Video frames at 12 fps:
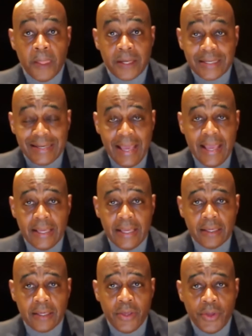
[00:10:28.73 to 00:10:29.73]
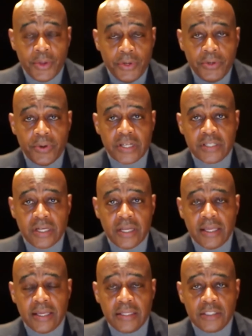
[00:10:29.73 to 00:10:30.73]
Today, New York
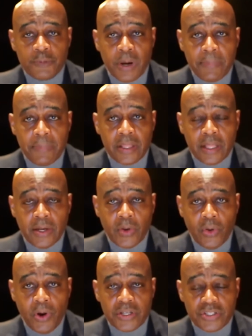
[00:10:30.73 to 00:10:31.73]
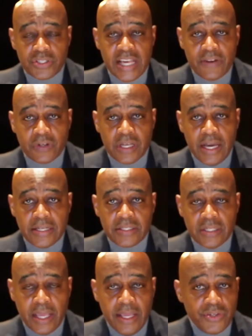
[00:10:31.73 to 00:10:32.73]
City is probably the largest
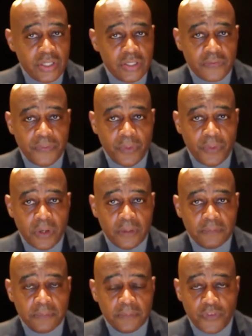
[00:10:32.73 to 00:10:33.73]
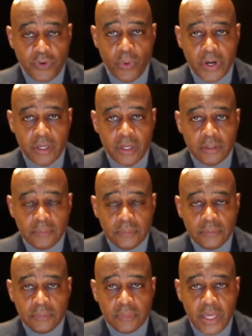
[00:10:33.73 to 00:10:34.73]
advertising agent for Florida
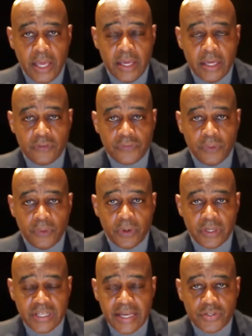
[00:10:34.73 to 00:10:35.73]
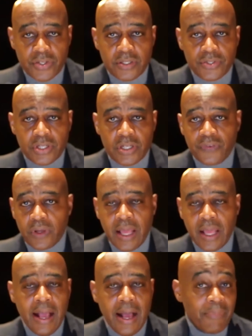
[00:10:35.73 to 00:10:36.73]
and for Texas and for
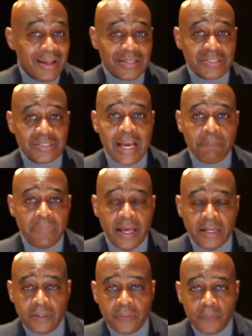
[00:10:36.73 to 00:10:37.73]
other. I'm going to stop that.